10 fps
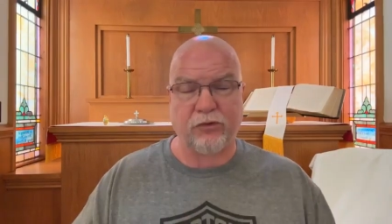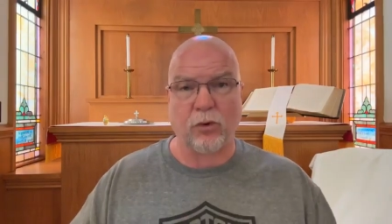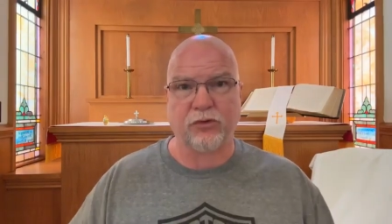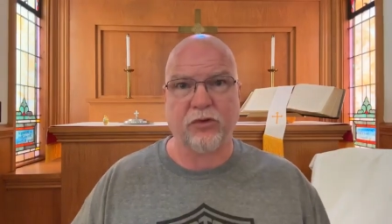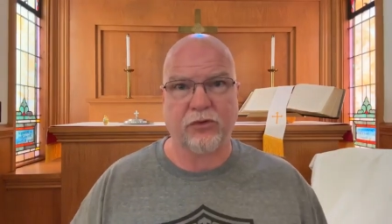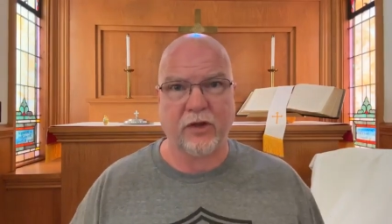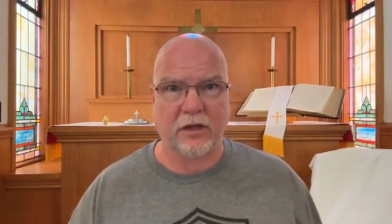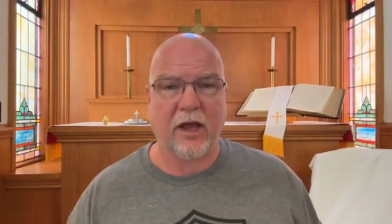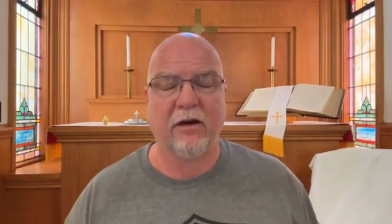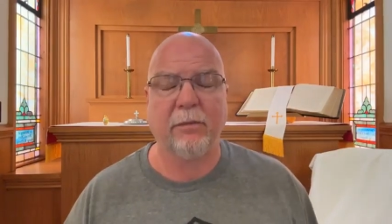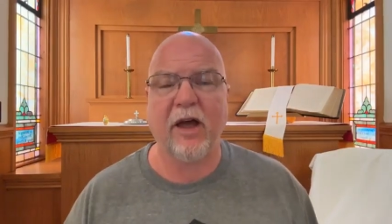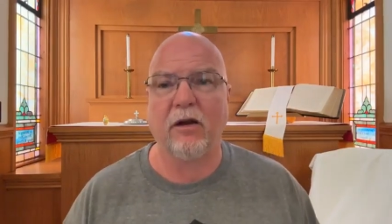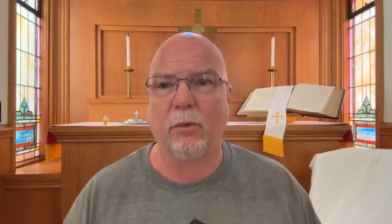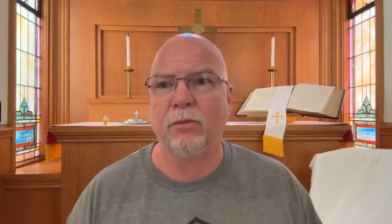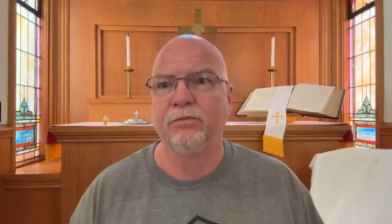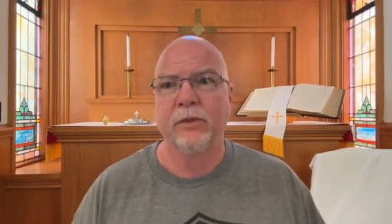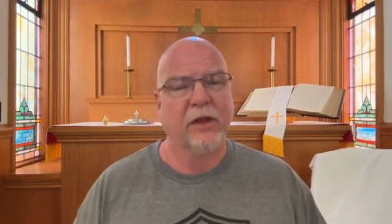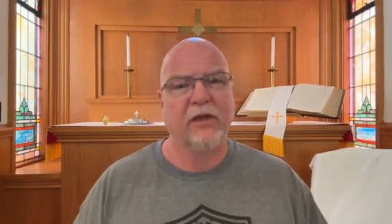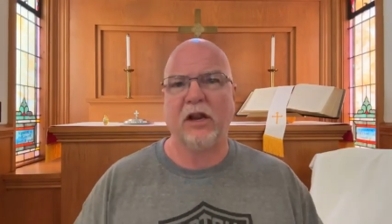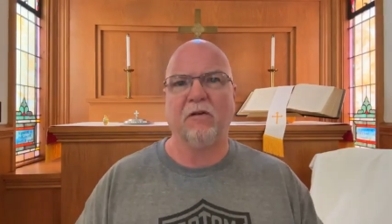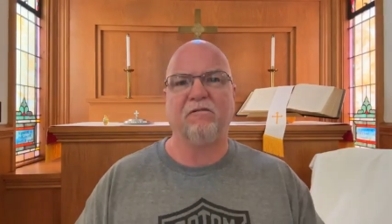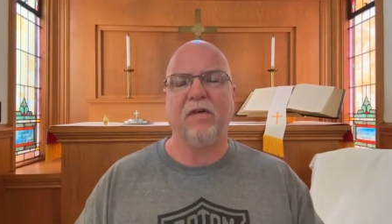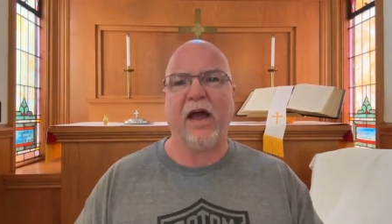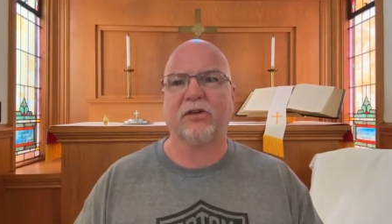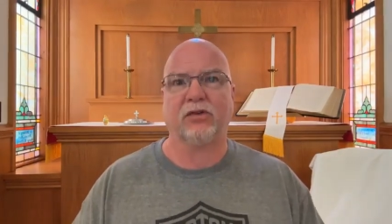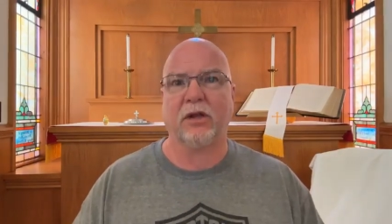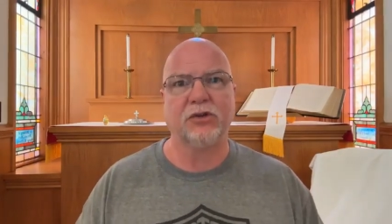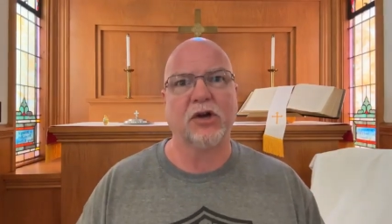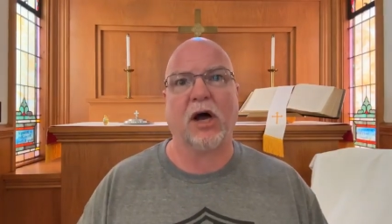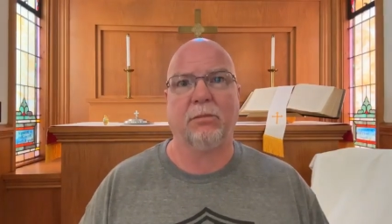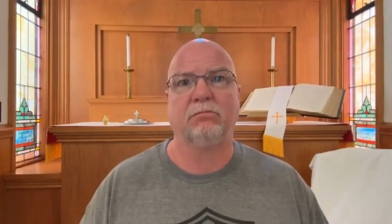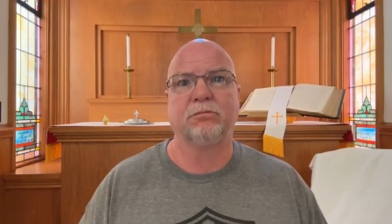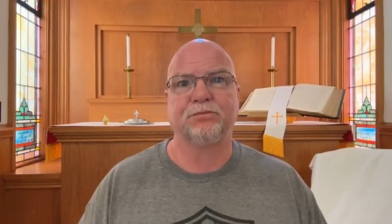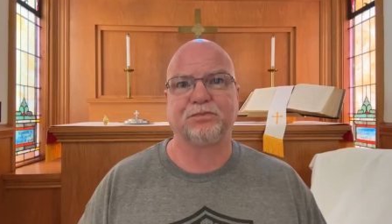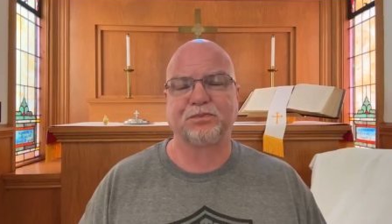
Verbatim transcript: resources that they had available. They did an excellent job.